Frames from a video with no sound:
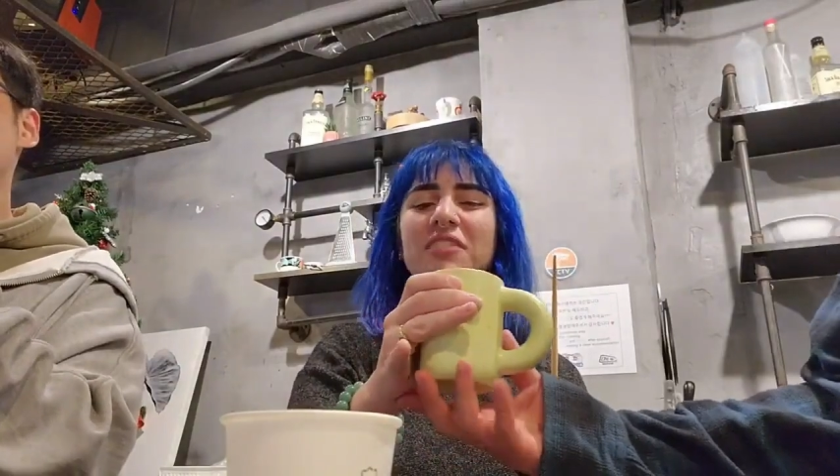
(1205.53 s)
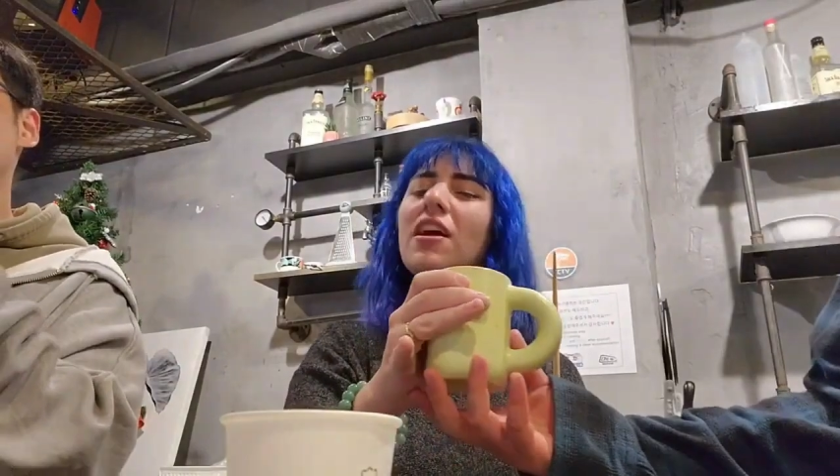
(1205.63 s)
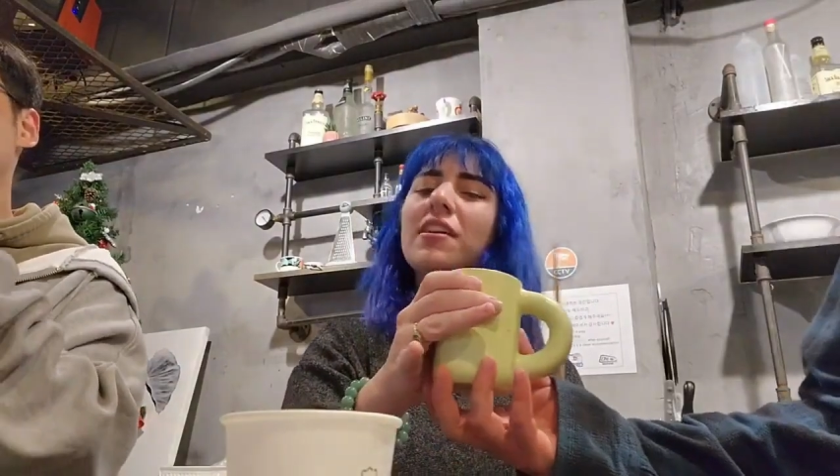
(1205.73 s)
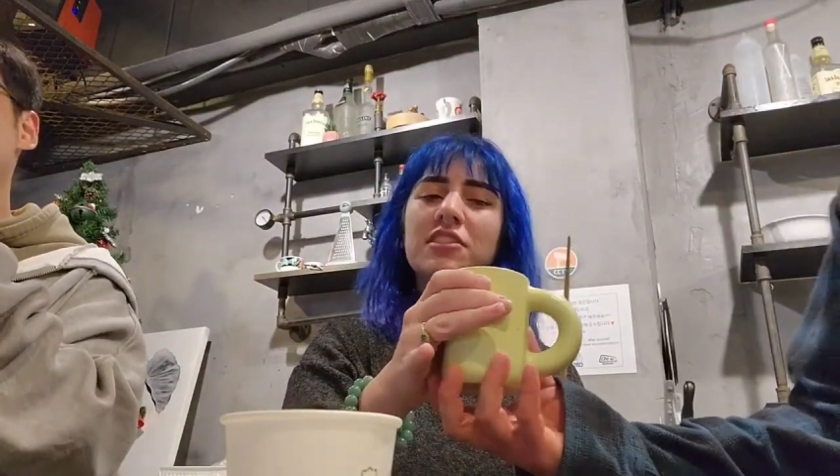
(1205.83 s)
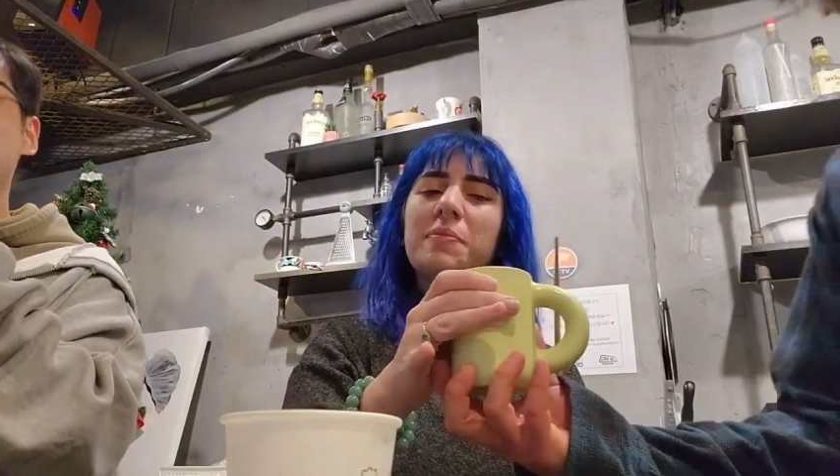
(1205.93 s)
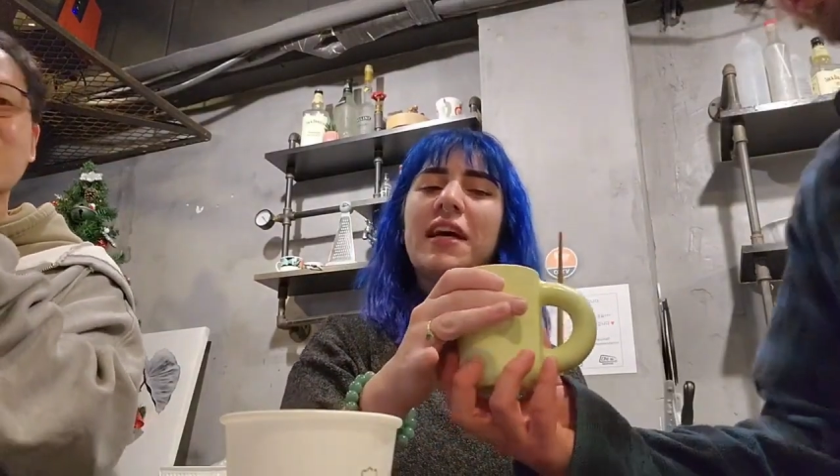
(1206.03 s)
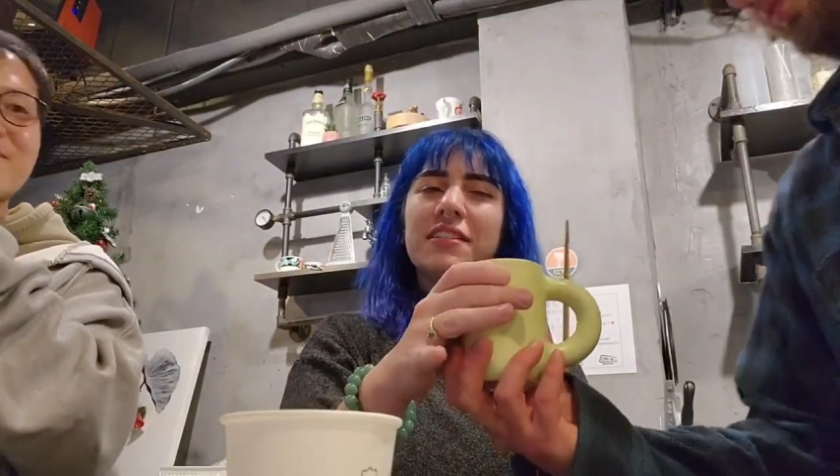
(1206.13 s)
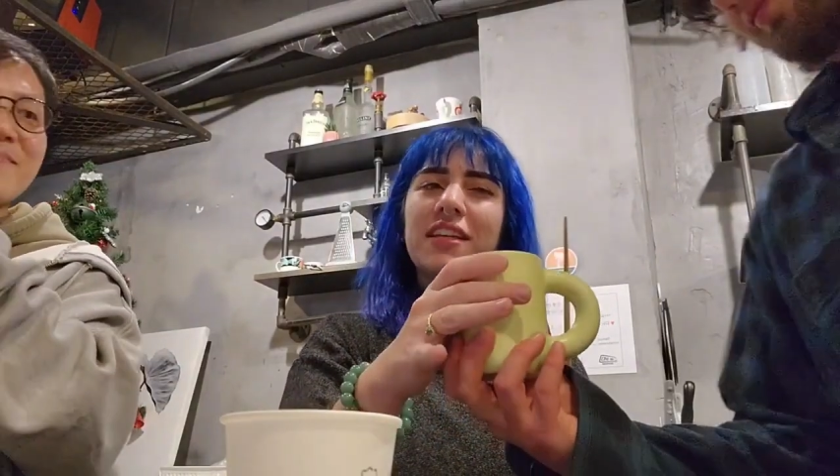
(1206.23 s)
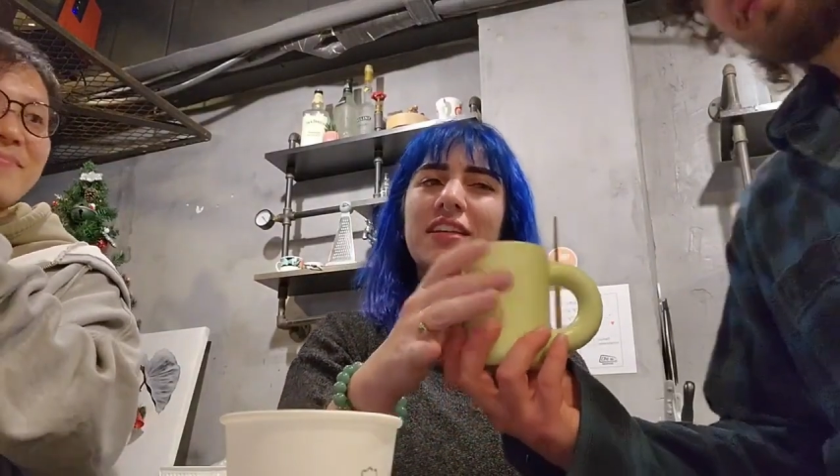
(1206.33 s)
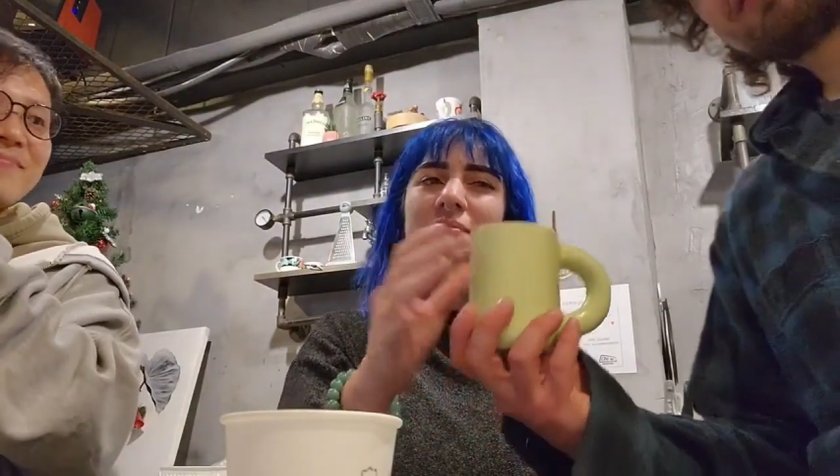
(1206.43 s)
Not as
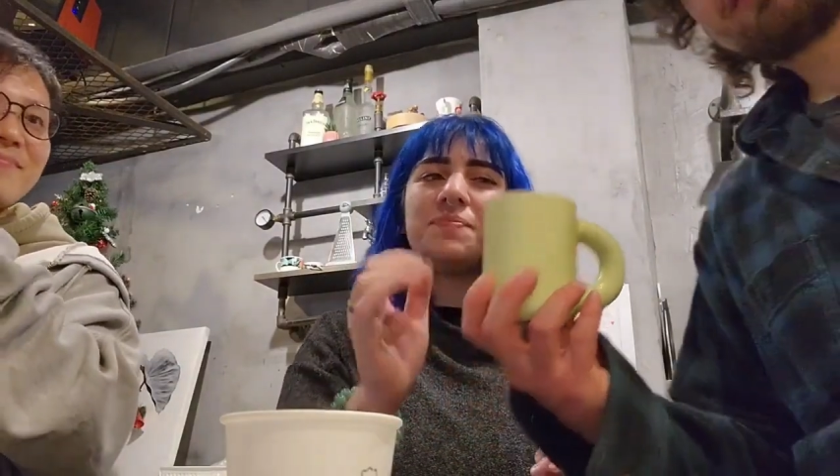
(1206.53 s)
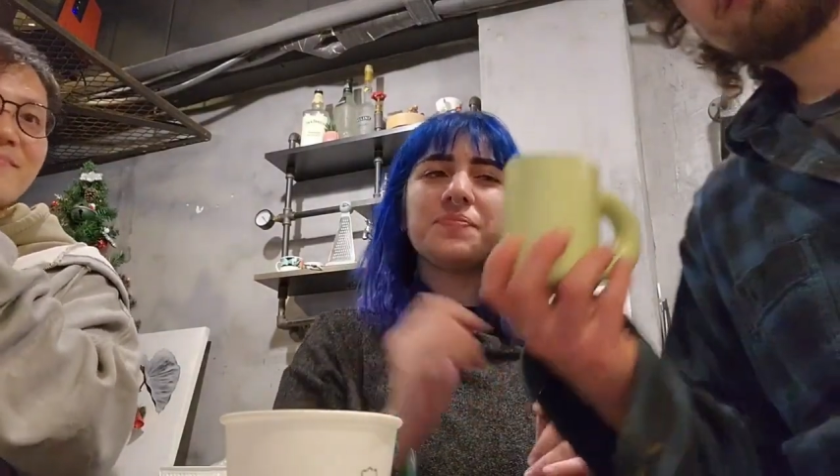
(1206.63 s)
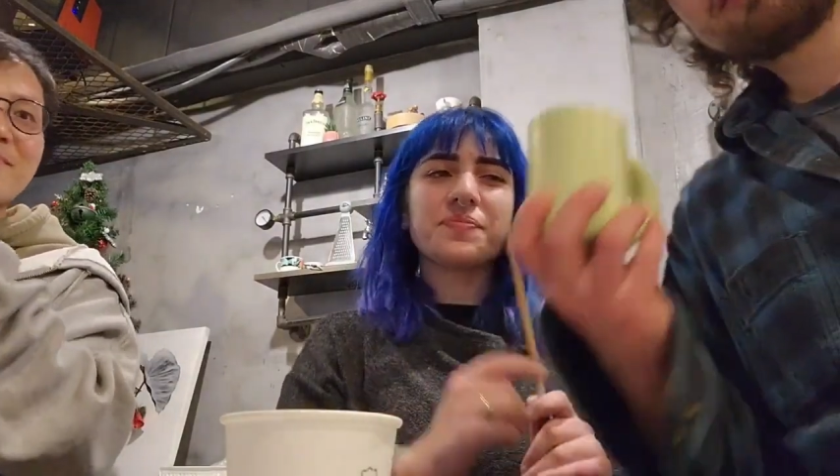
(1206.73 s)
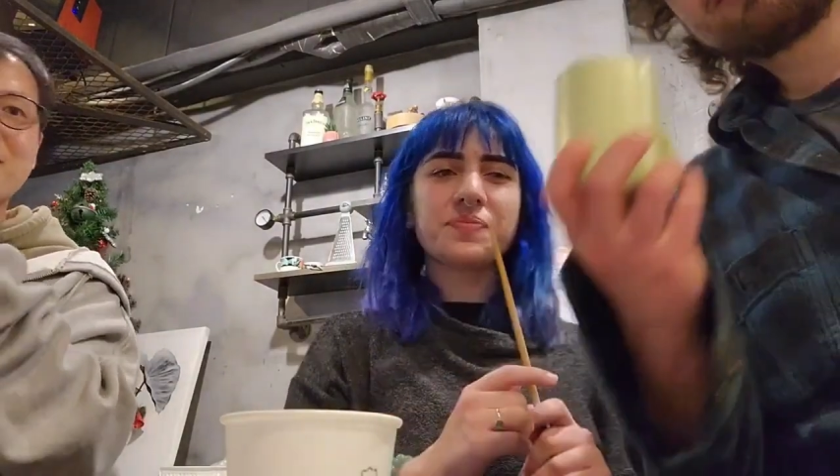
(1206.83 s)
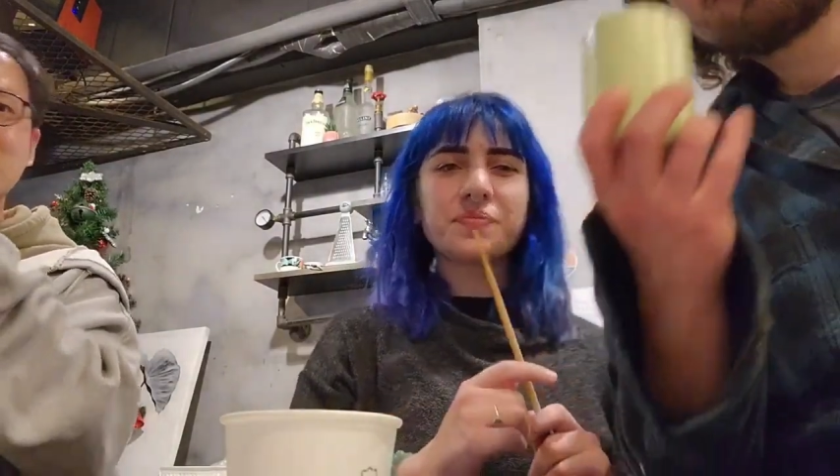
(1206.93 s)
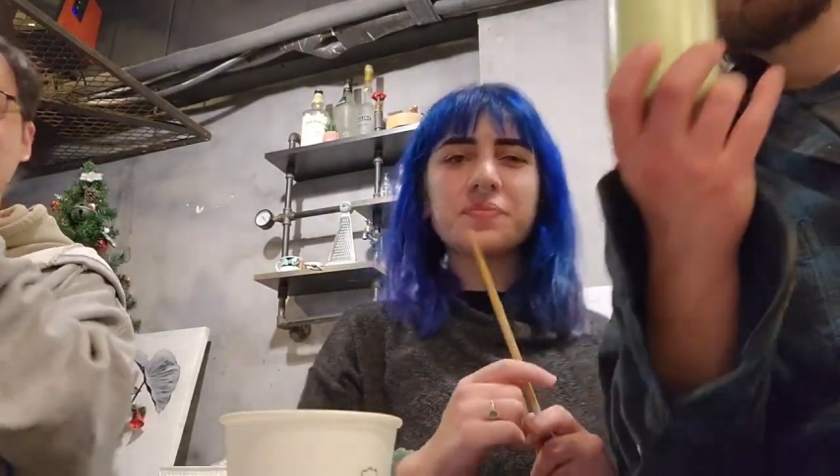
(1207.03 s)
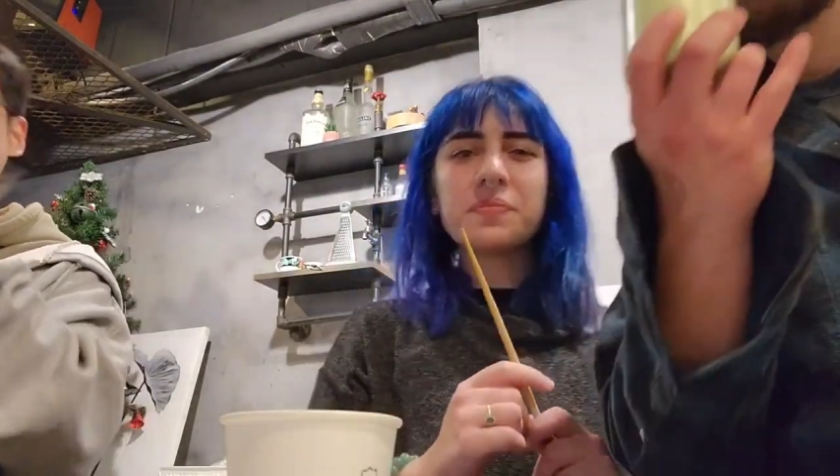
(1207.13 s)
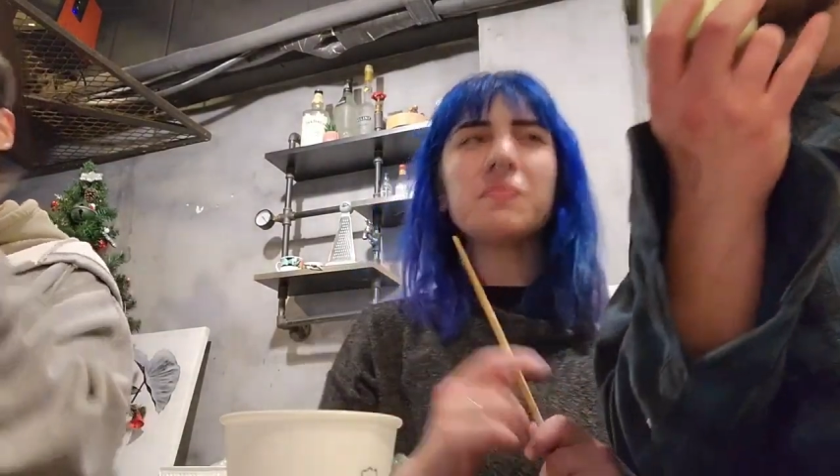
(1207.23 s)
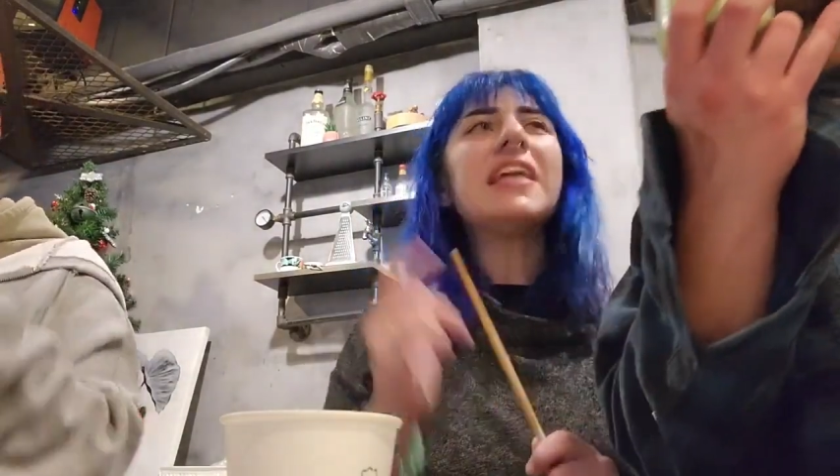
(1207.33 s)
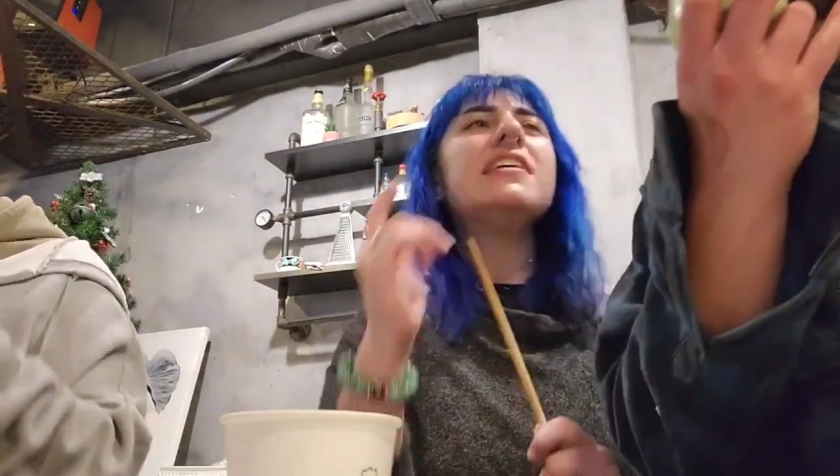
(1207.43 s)
bad, yeah.
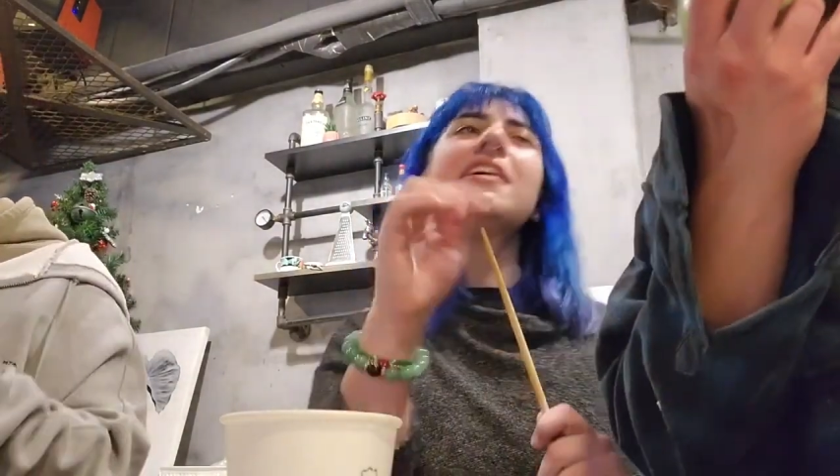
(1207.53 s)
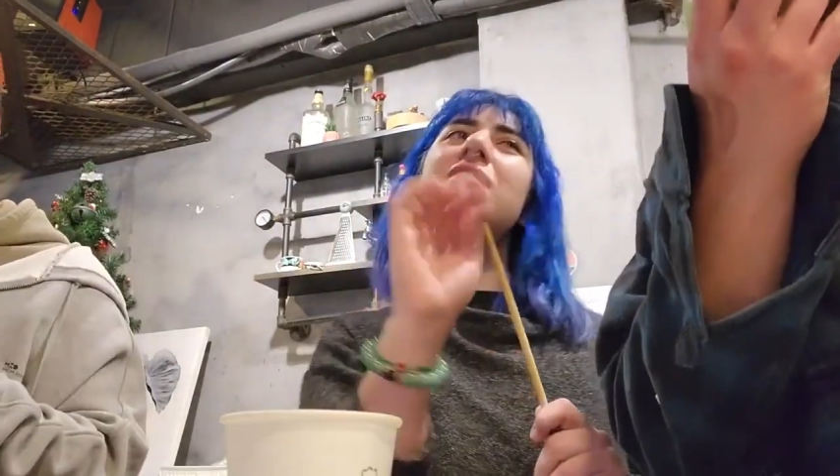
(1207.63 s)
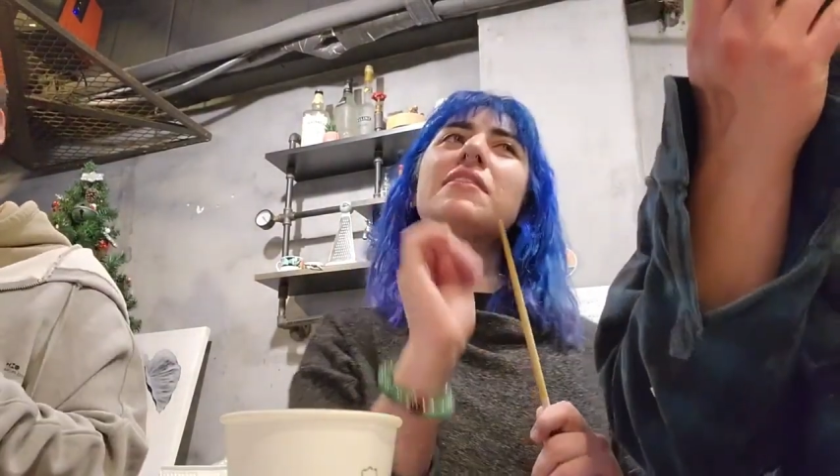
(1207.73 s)
It